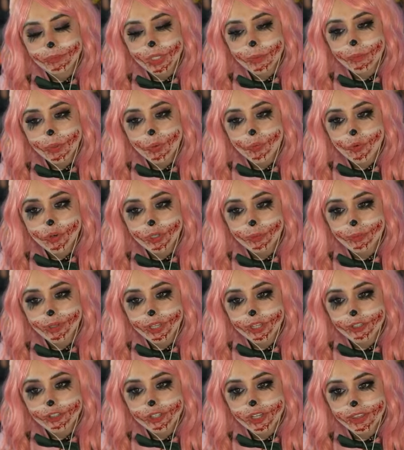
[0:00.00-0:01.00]
but Warner
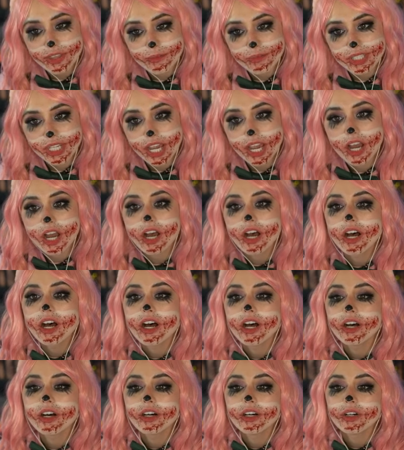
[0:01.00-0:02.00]
Brothers shut them
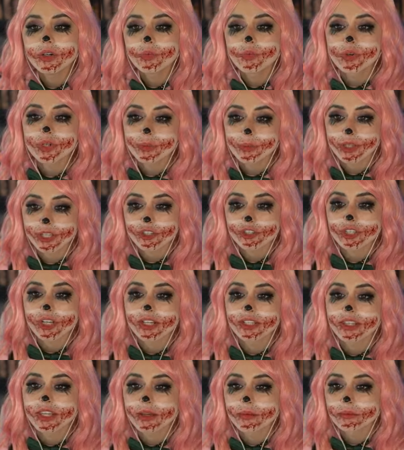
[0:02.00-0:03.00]
down. Warner Brothers
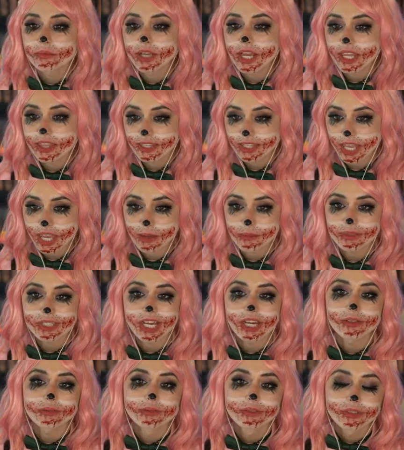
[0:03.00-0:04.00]
shut them and the game
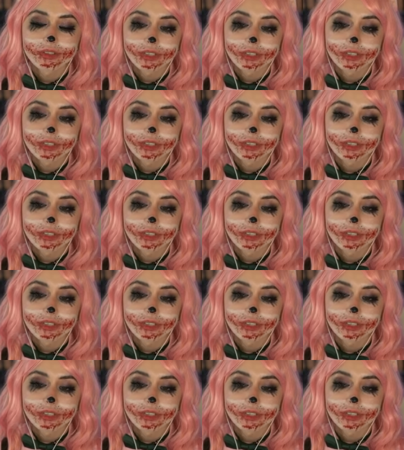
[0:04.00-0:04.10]
down.